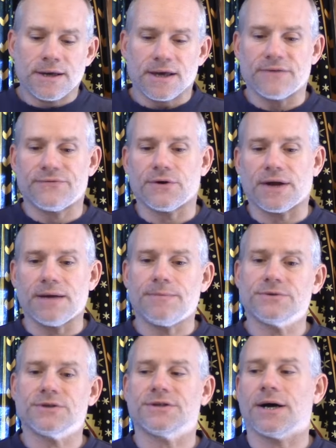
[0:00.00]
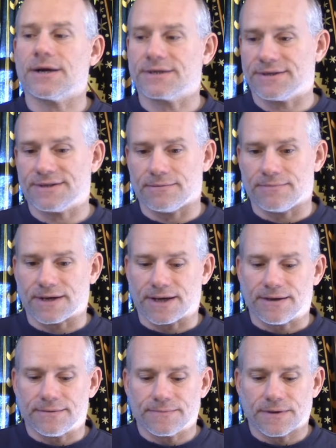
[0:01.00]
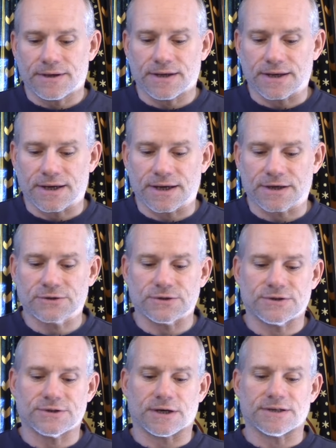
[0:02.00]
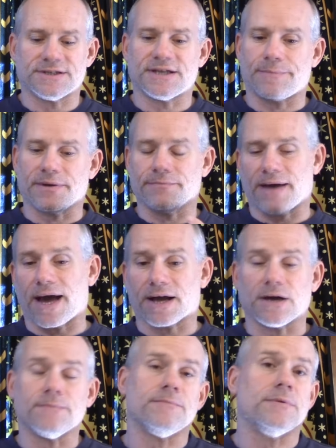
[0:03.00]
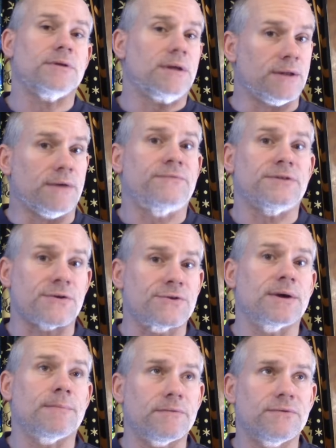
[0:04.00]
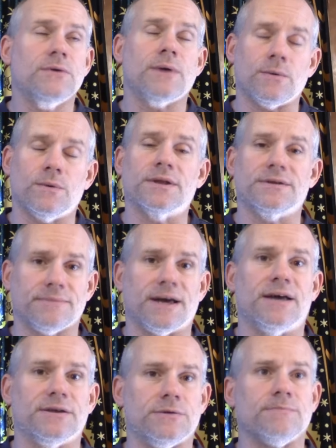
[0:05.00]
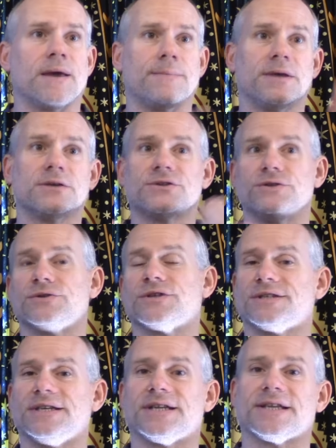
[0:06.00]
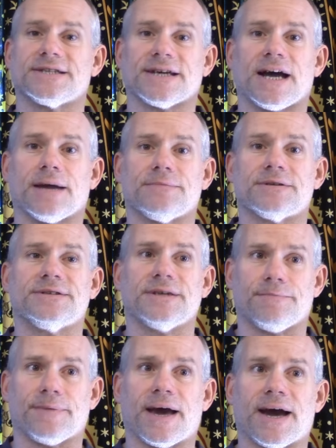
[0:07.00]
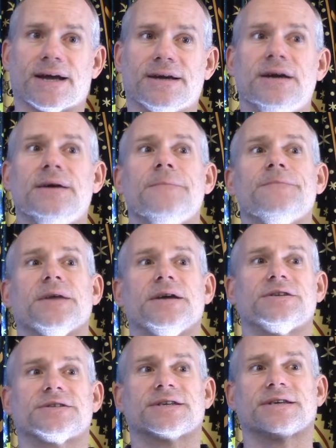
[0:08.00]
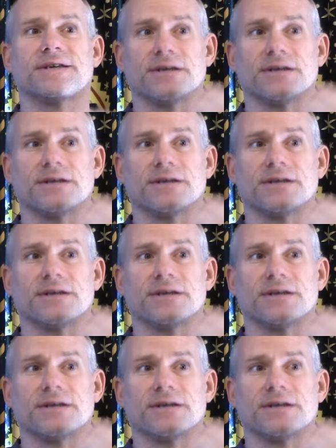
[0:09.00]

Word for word: If you're able to talk to somebody and actually start stepping back. For some of you, I will admit, maybe you just needed a time to sit back and just